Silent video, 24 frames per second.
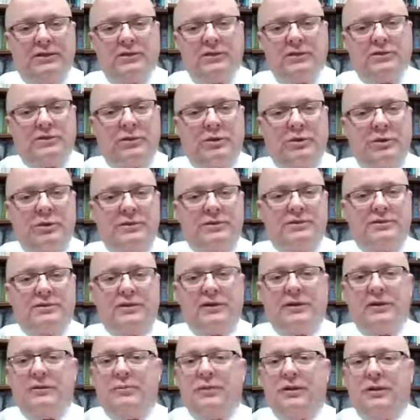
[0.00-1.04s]
dead. She's only
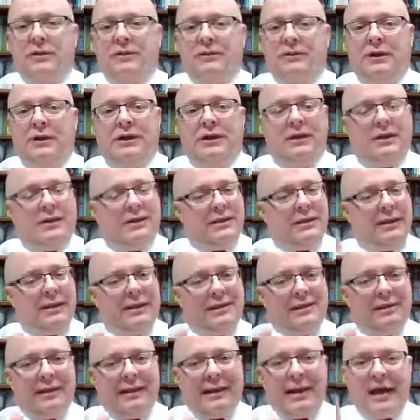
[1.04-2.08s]
sleeping.
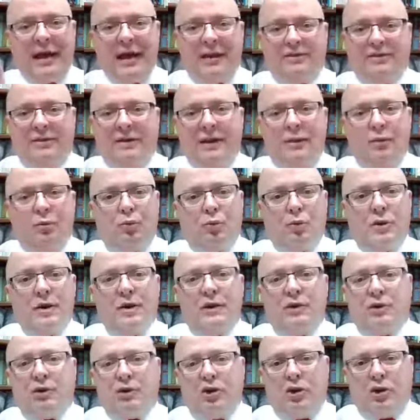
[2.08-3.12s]
They laughed. They
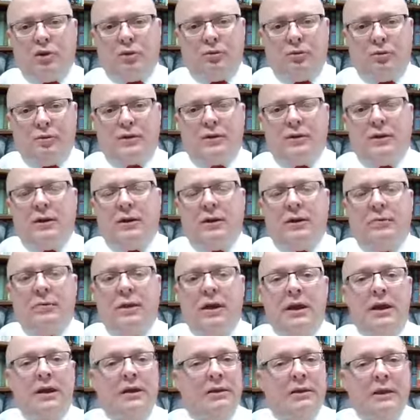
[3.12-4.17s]
ridiculed
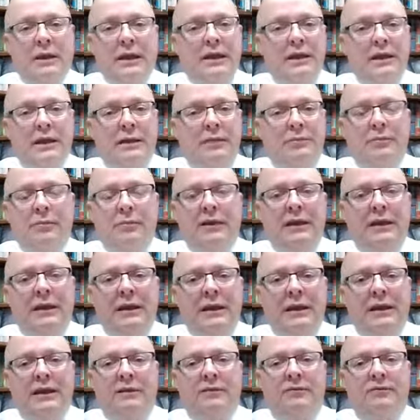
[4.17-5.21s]
him. They didn't
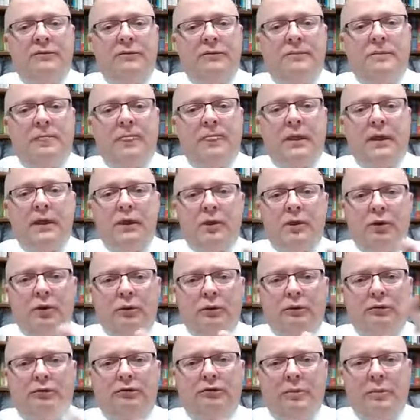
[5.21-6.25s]
believe.
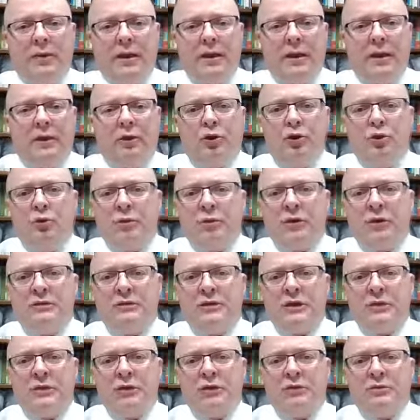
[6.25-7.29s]
Who's the man who
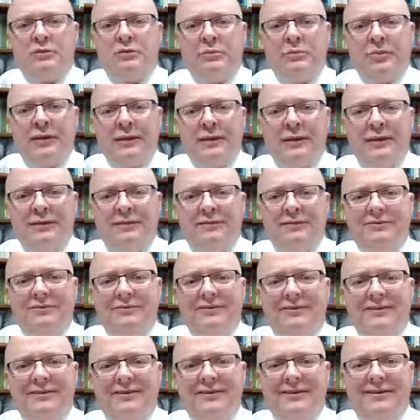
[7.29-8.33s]
continued to believe?
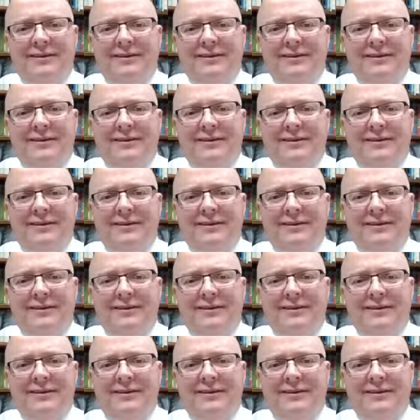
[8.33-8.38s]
